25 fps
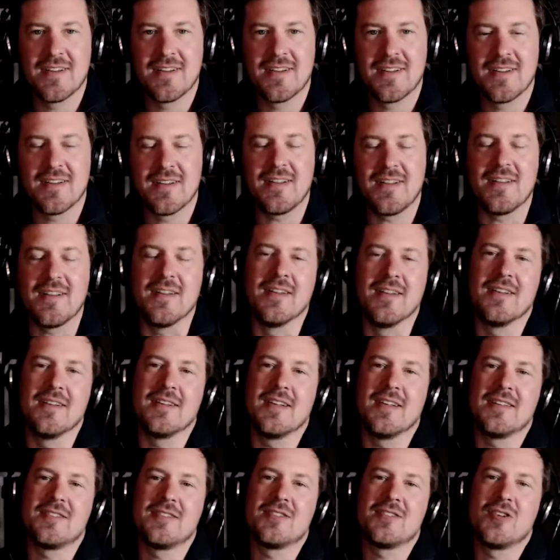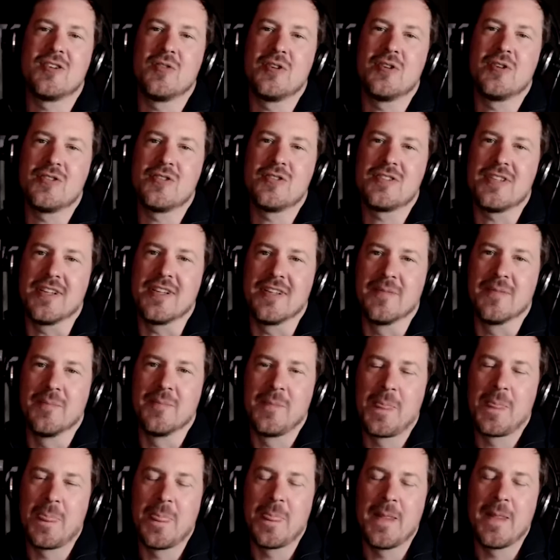Huh, that's so interesting.
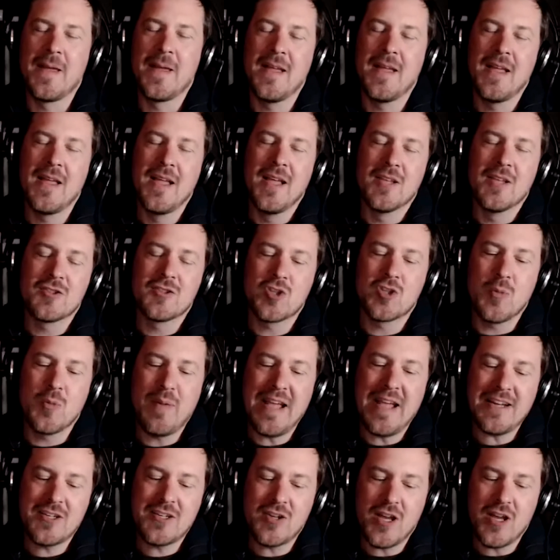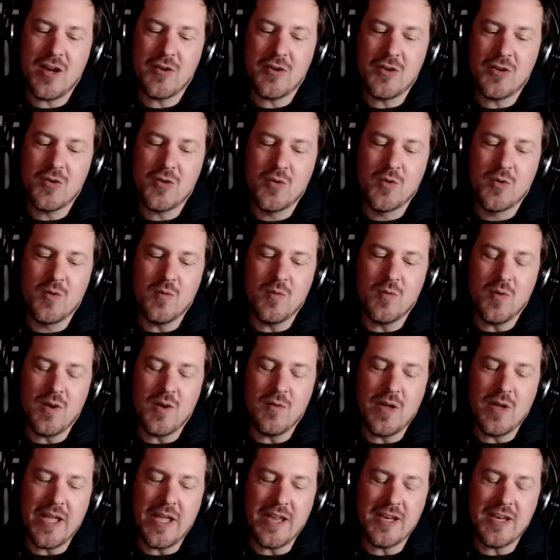Yeah. So back to how you
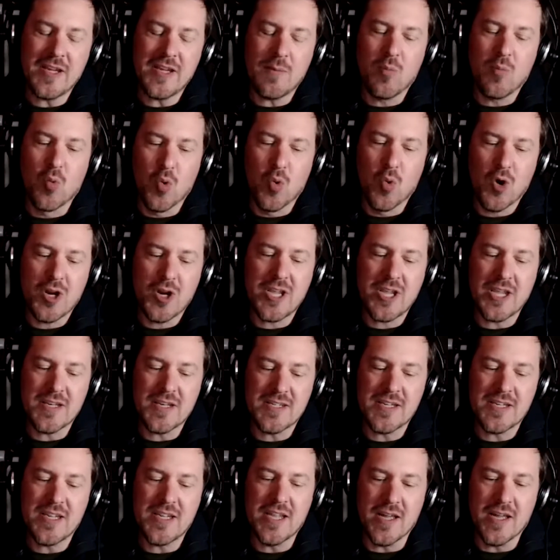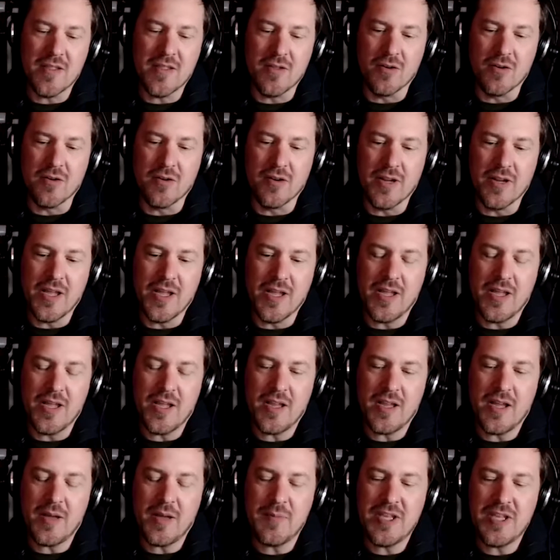end up working together.
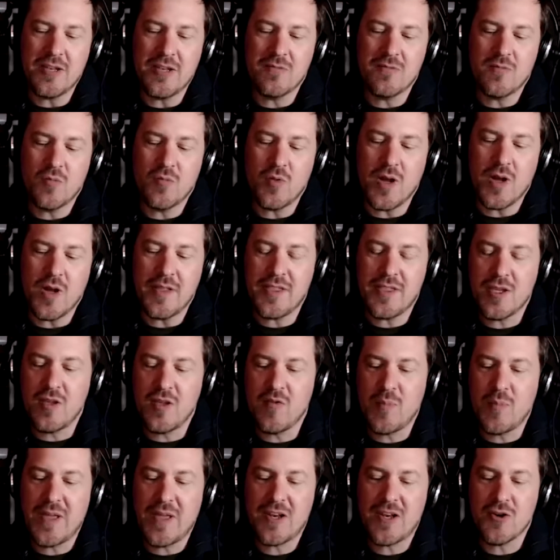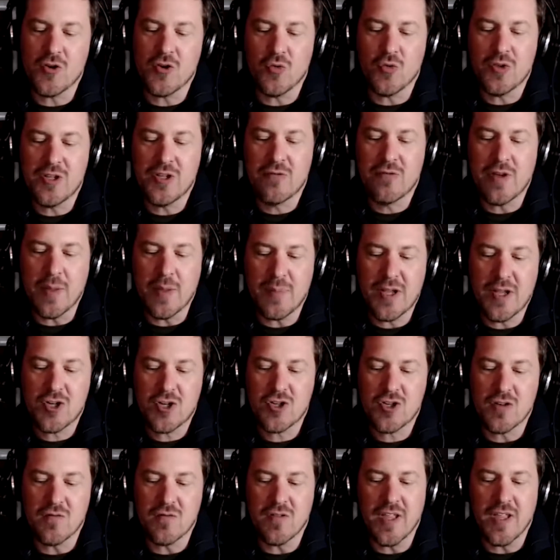I mean, I think you've painted a really great
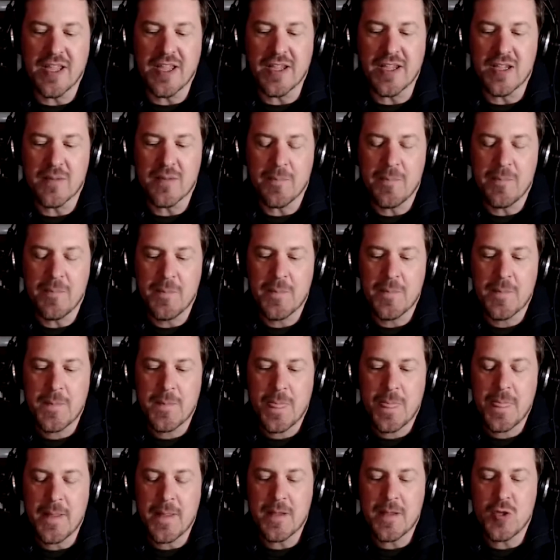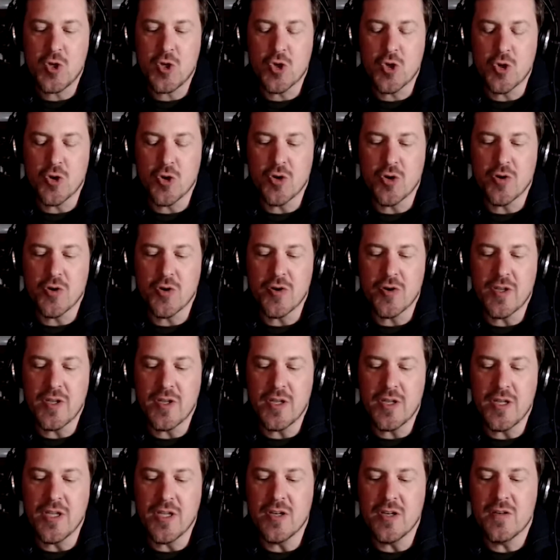picture of like your
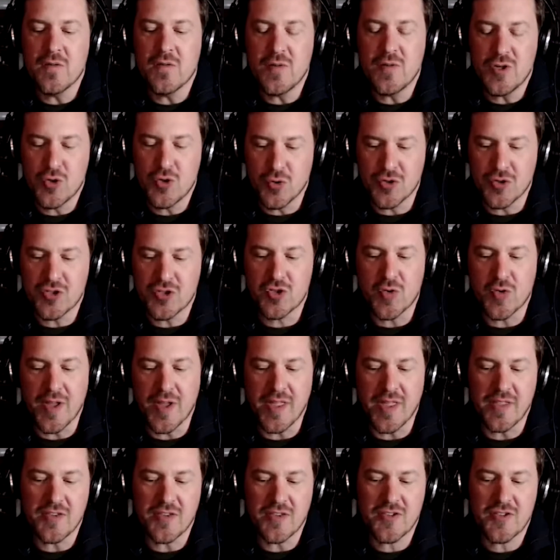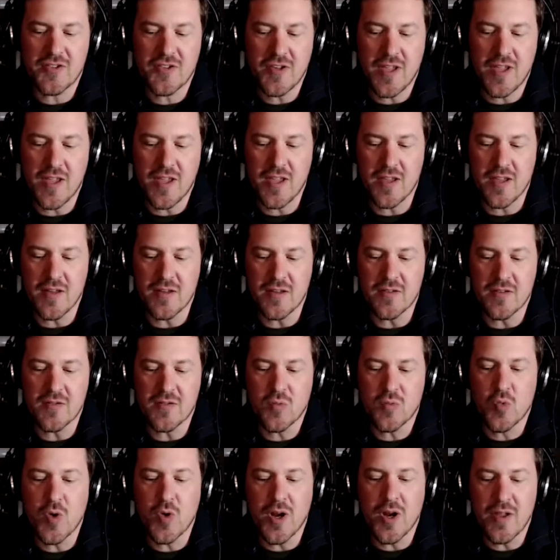individual strengths and
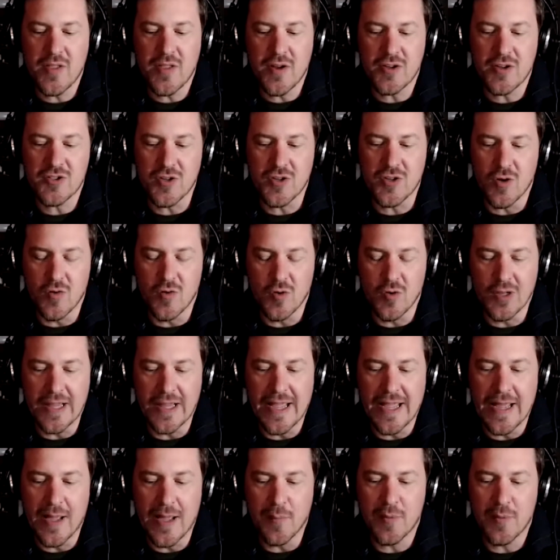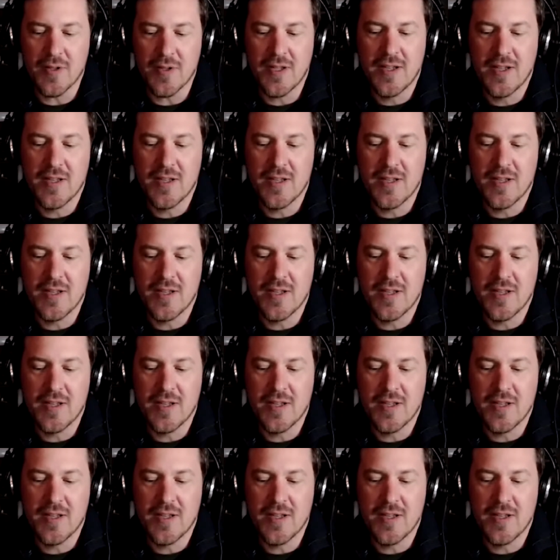where there's overlap.